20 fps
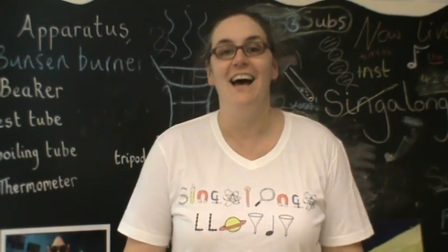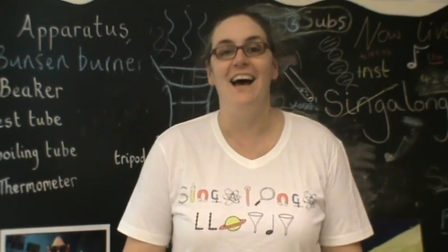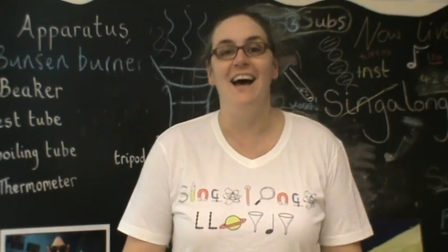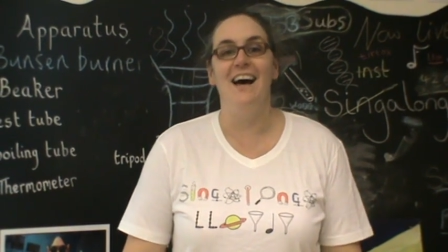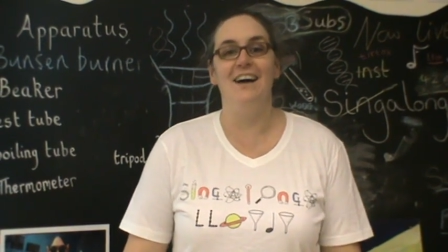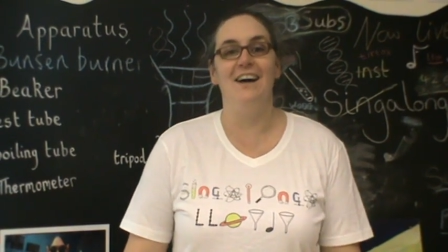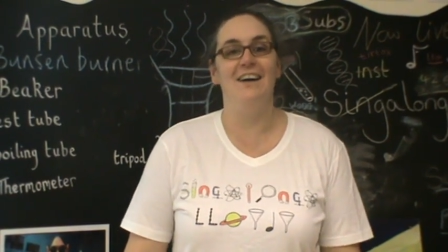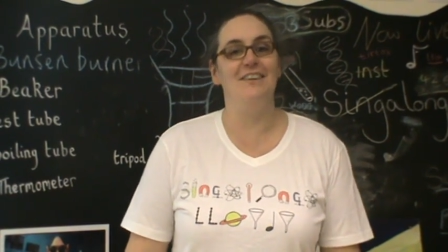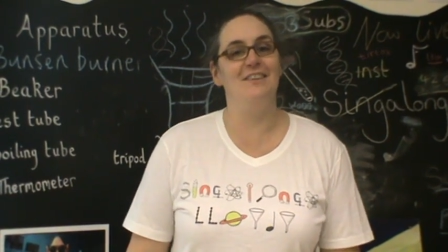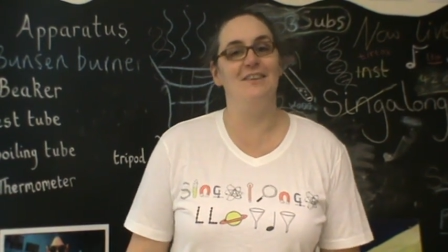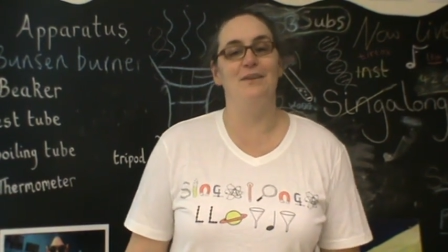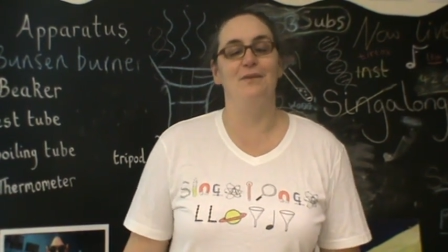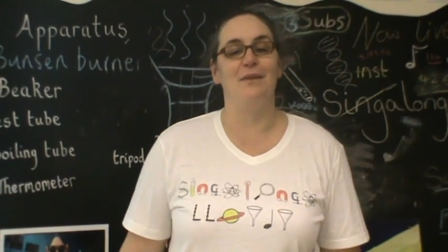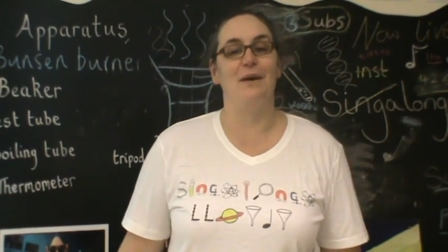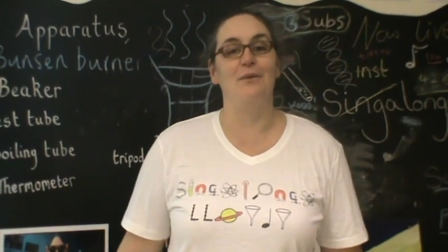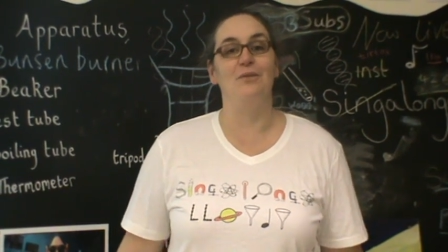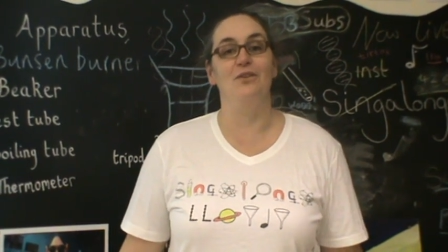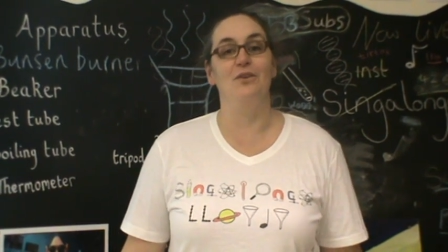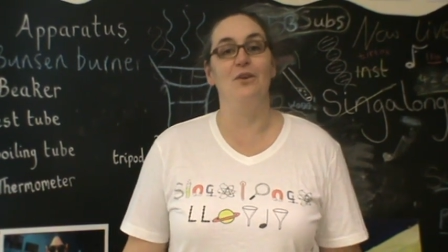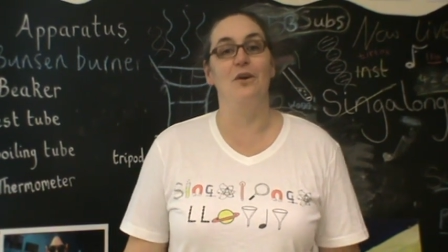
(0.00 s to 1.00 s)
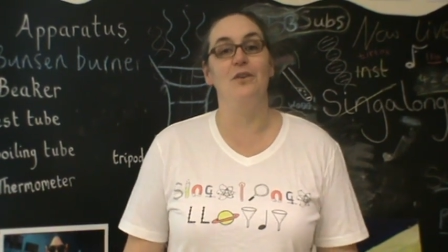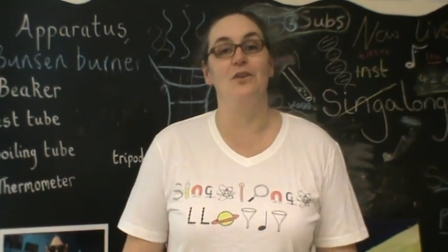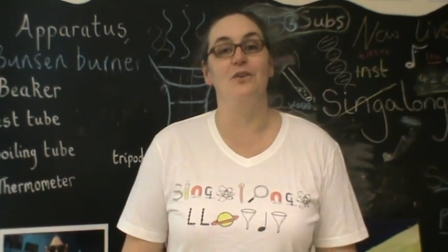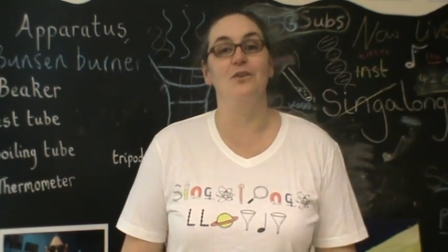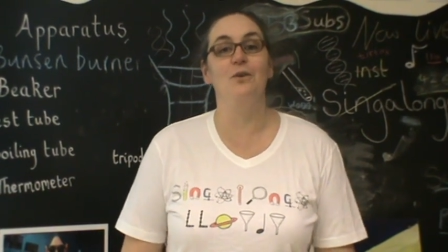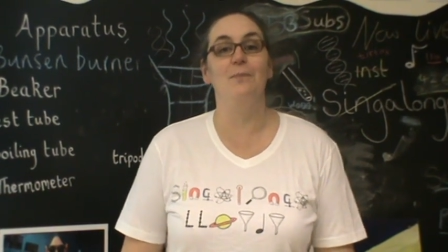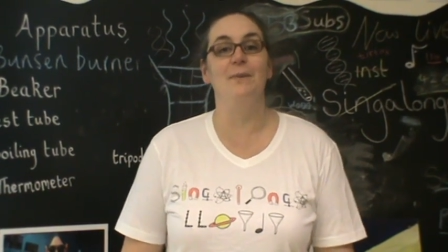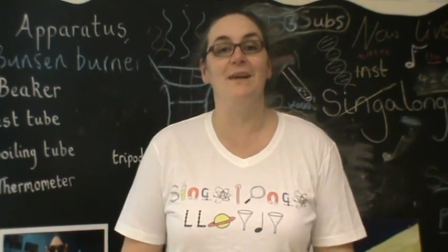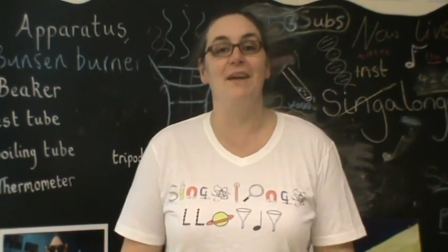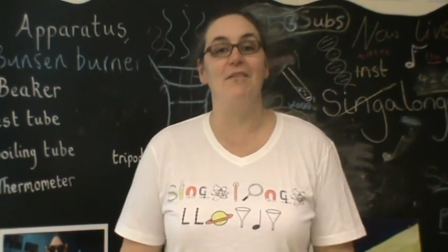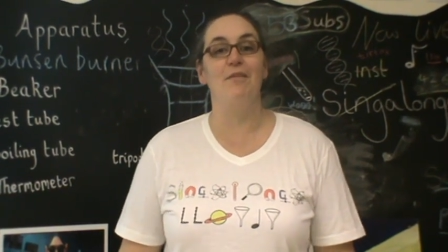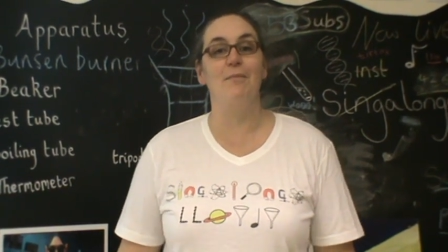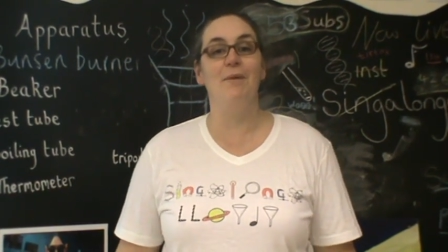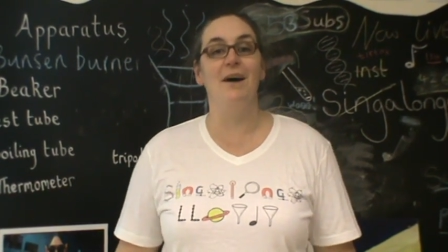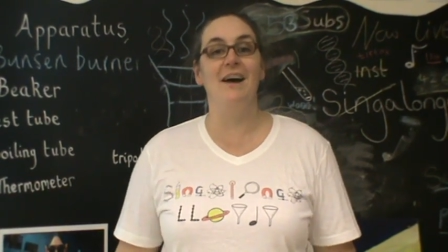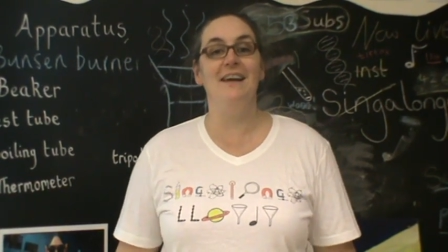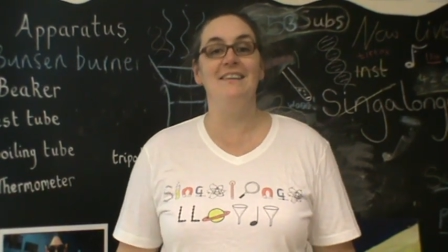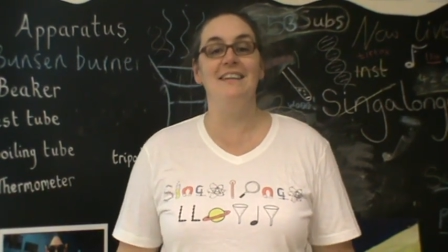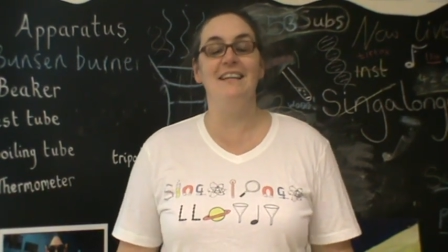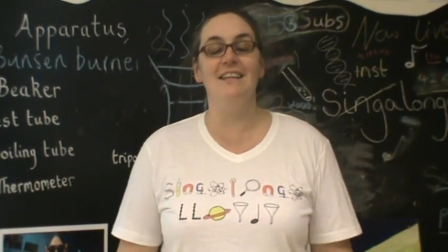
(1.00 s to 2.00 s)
I didn't know if that was a knock at the door, but never mind.